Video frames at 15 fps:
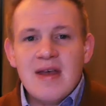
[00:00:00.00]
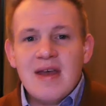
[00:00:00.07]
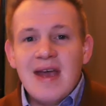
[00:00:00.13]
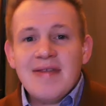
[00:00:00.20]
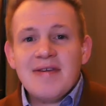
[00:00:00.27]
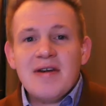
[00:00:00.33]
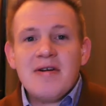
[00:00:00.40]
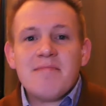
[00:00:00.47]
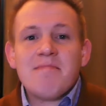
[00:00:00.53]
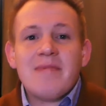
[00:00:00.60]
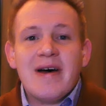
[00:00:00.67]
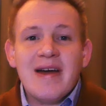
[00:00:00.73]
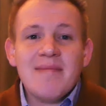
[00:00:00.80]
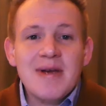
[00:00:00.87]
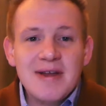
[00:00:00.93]
Hey there,
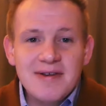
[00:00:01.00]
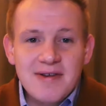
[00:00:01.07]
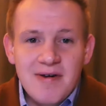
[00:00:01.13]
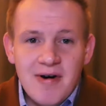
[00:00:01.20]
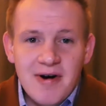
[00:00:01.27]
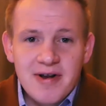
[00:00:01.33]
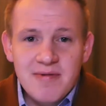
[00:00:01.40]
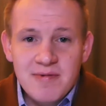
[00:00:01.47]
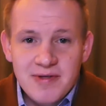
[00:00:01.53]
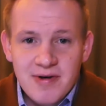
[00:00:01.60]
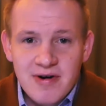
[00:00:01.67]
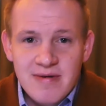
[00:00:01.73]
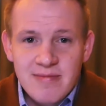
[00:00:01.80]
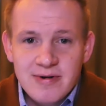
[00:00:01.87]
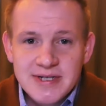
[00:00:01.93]
I'm Andy Hardy with
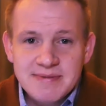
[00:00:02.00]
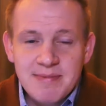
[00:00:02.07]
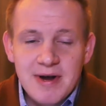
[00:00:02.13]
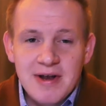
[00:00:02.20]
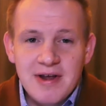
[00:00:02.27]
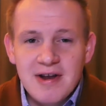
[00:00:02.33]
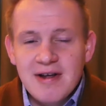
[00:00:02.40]
Hardy Voice Media,